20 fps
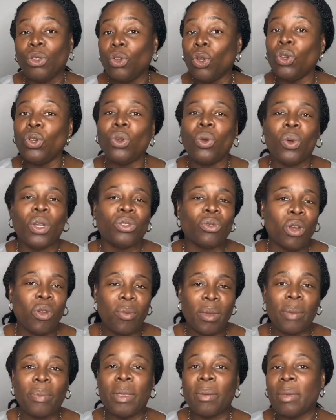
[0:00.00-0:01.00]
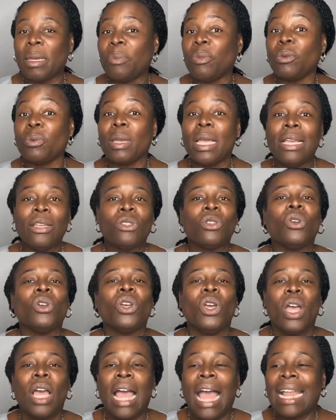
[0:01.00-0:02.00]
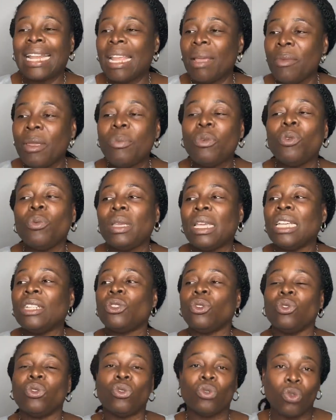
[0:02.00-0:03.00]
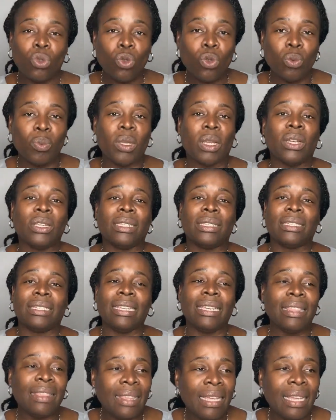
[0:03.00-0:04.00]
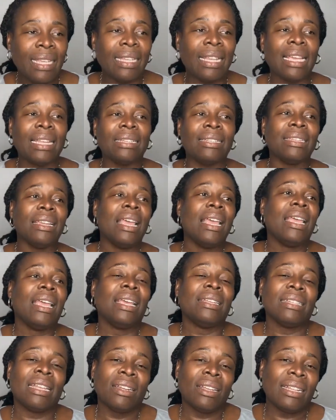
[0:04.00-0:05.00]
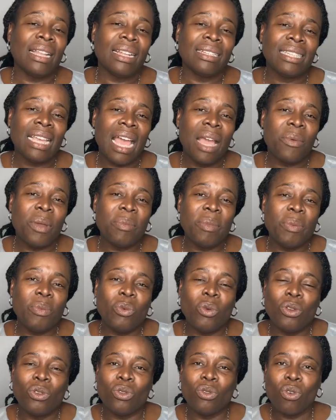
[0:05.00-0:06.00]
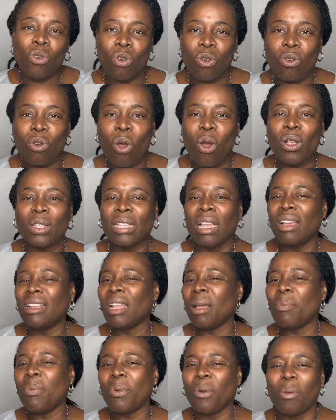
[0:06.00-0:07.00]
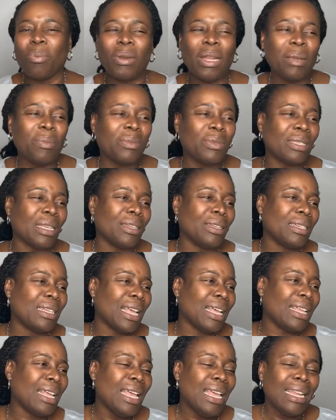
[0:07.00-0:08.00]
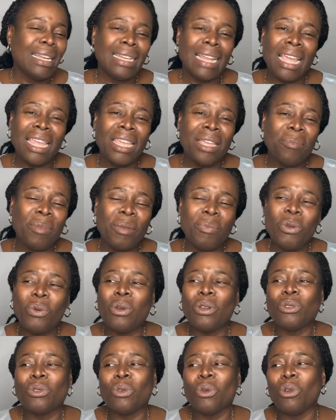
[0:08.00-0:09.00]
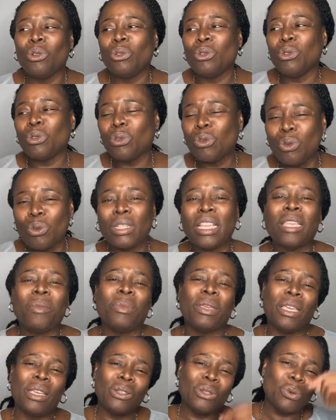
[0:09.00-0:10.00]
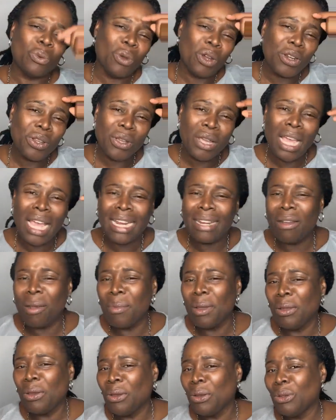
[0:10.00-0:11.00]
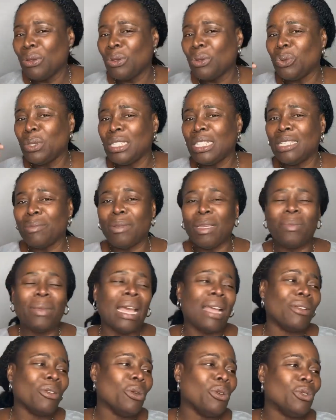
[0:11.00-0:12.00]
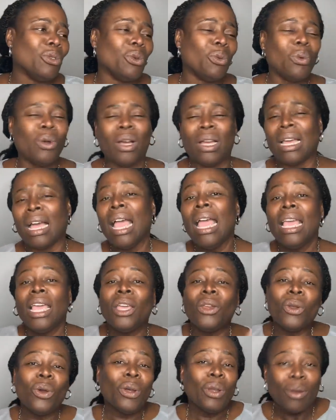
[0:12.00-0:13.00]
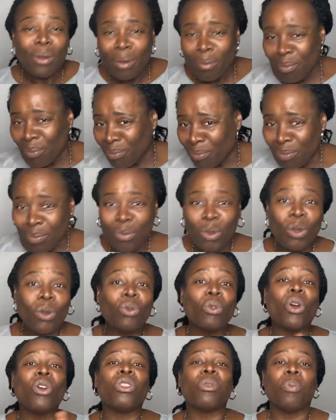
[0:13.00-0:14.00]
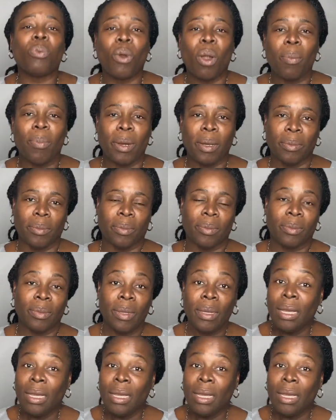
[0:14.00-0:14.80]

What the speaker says: you don't know what's wrong with baby so, and then baby will begin to stool because teething. Then it's another time when baby want to crawl, it's another problem, it's another, then you baby want to go to school, then you begin to worry your head, how am I going to do with this baby and go to work, you know, growth problem.